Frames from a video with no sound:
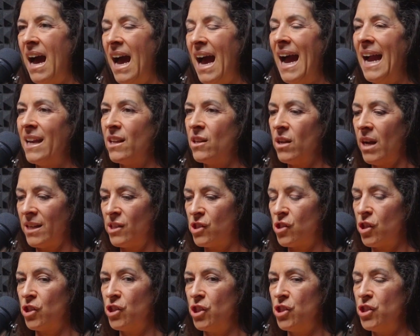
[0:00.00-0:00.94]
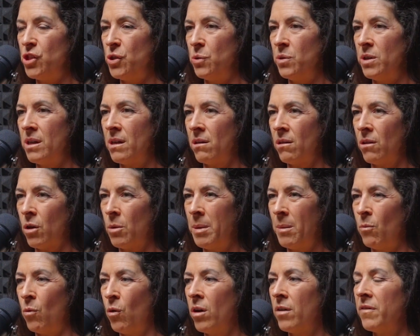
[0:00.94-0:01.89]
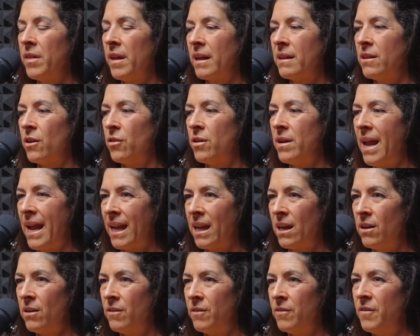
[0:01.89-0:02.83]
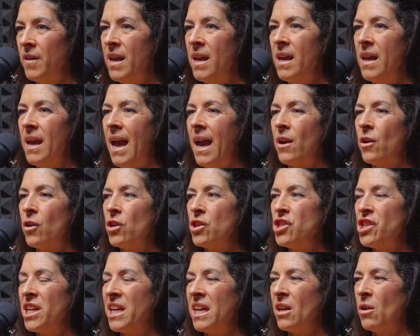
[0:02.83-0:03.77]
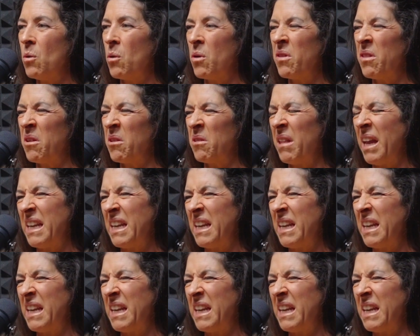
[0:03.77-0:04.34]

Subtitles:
I start to tune in a little bit more of their negative energy, or they're